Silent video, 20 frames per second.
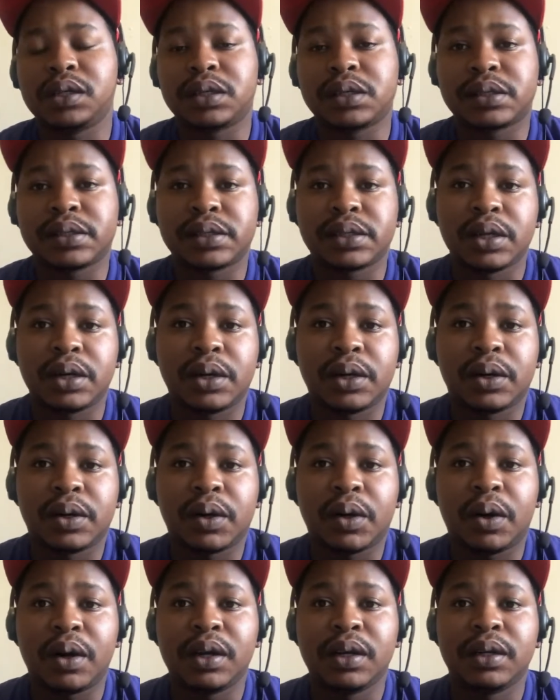So
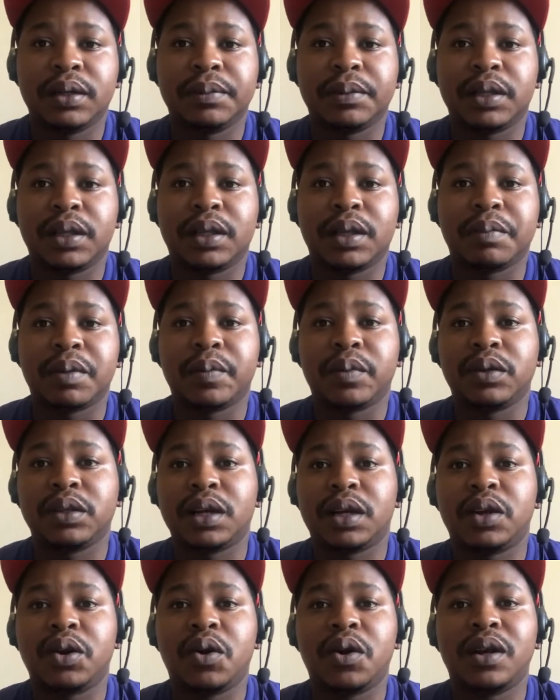only the people
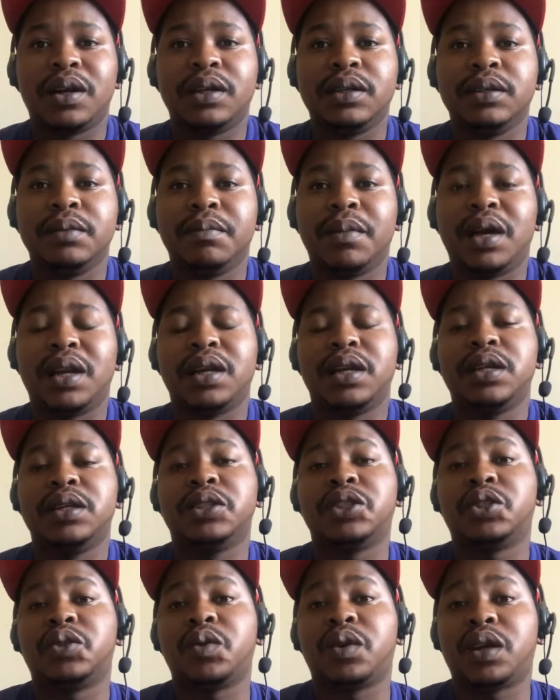that only
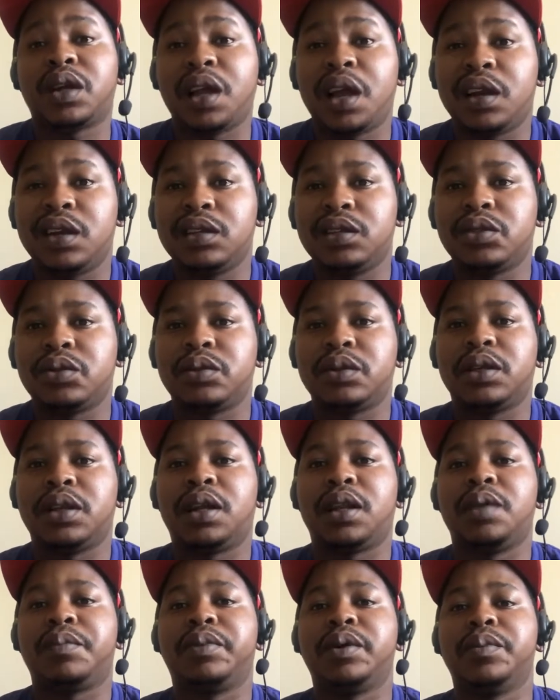manage to get into it are
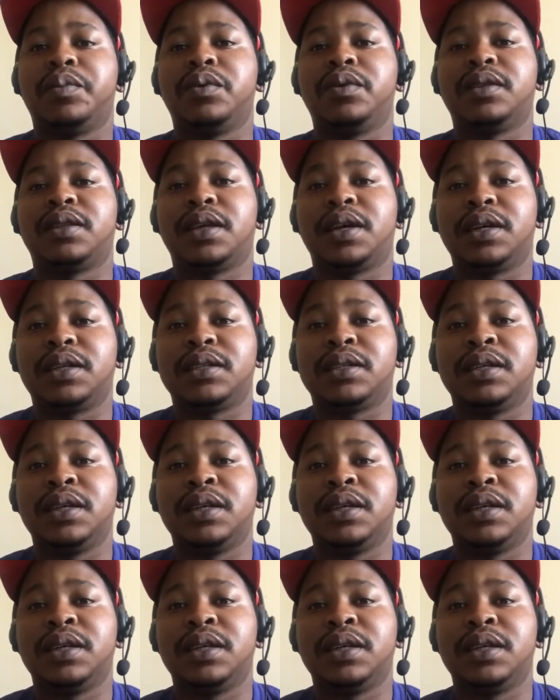the people that